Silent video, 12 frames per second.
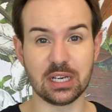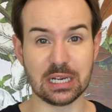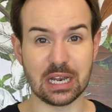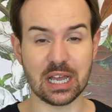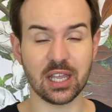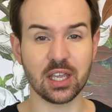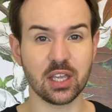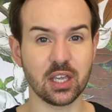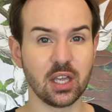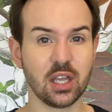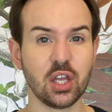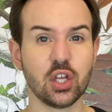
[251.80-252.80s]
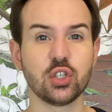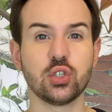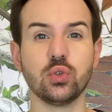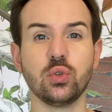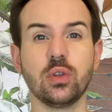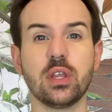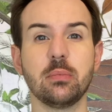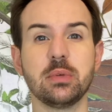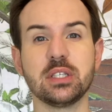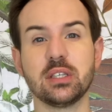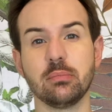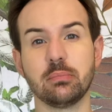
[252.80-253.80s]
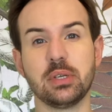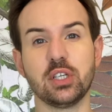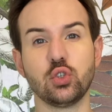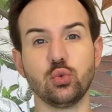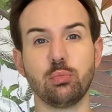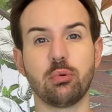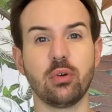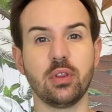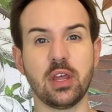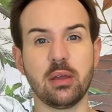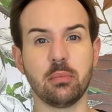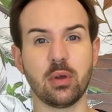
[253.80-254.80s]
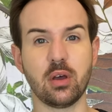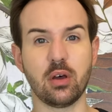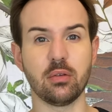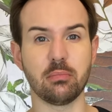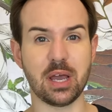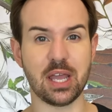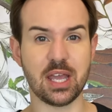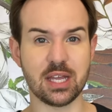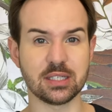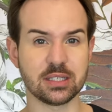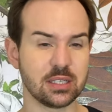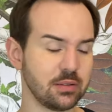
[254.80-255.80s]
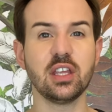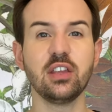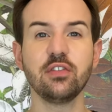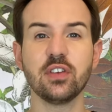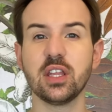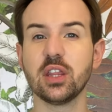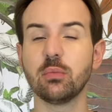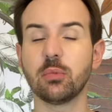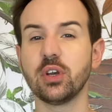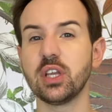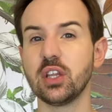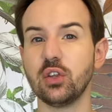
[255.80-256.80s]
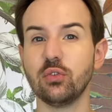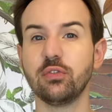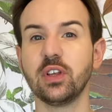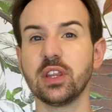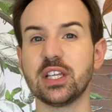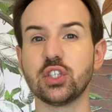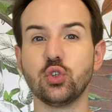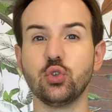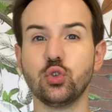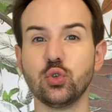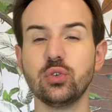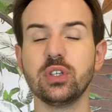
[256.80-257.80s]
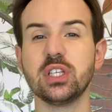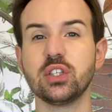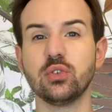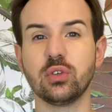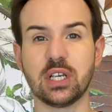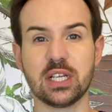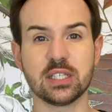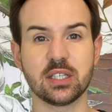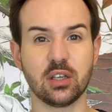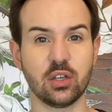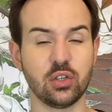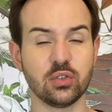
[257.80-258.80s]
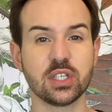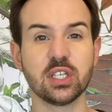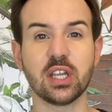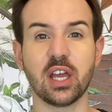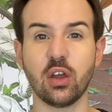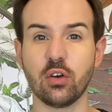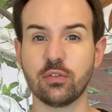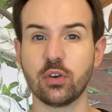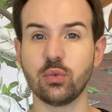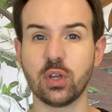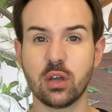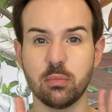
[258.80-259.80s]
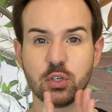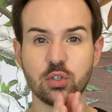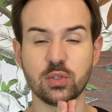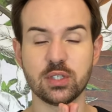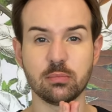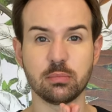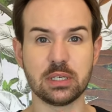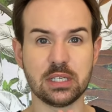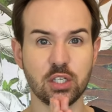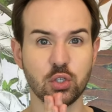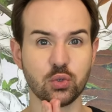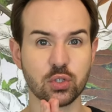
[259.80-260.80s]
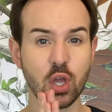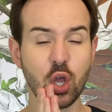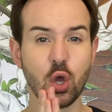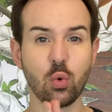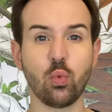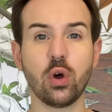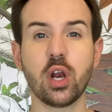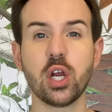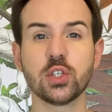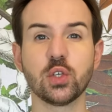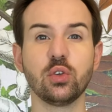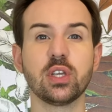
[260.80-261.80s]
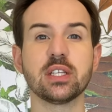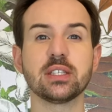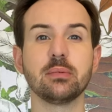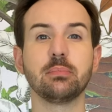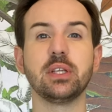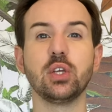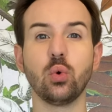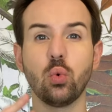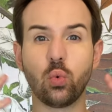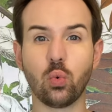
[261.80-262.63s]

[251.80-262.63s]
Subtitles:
like to use them is simply to pour them on my hands. If in the morning you feel that you do need to cleanse your skin, I often recommend to simply use water. So you can simply